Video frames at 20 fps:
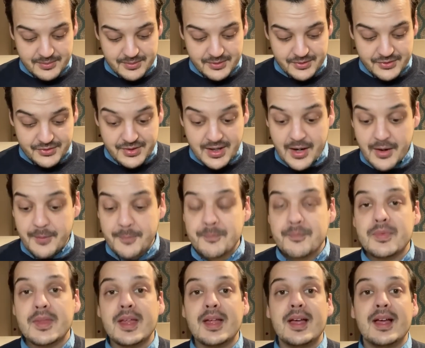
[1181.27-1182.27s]
So,
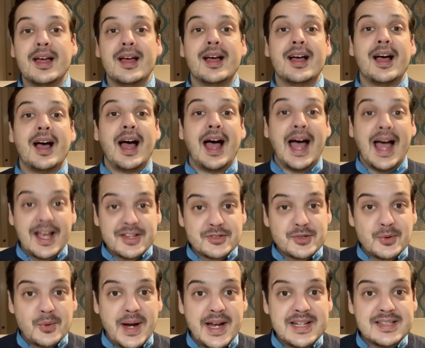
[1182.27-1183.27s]
as
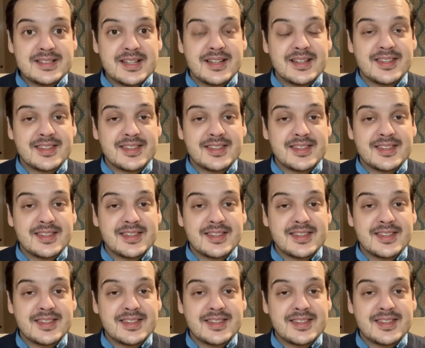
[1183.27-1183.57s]
always,